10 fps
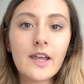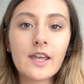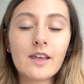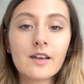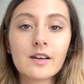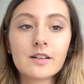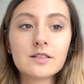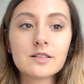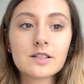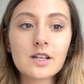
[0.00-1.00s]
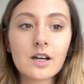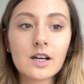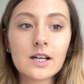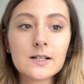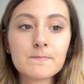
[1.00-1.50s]
and
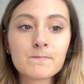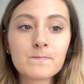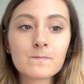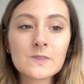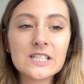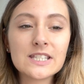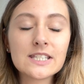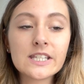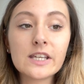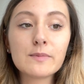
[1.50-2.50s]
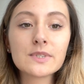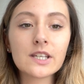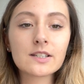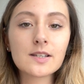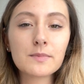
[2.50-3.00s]
it seems
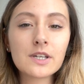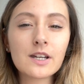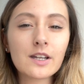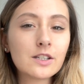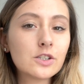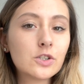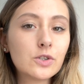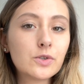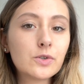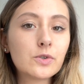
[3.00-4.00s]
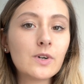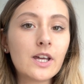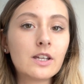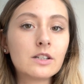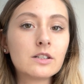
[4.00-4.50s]
like something I could do,
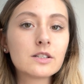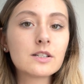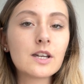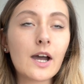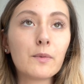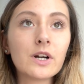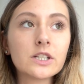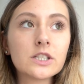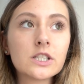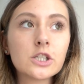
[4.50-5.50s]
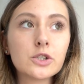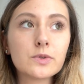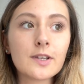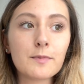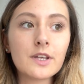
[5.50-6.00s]
and I wanted to do
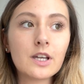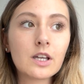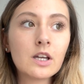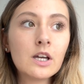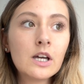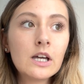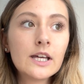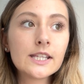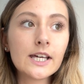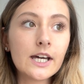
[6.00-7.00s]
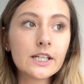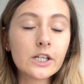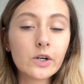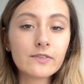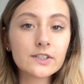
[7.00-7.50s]
something that, you
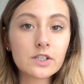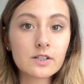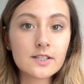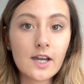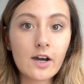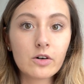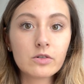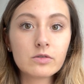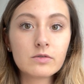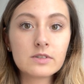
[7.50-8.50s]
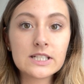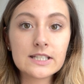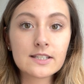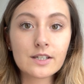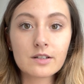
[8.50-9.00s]
know, if it turns out
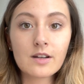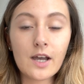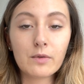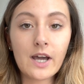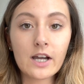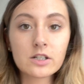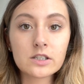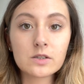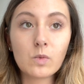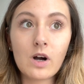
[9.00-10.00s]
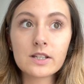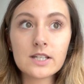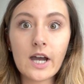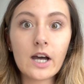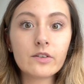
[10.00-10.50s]
decent, I would actually want to
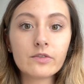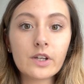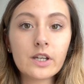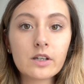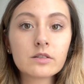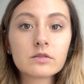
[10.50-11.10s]
have like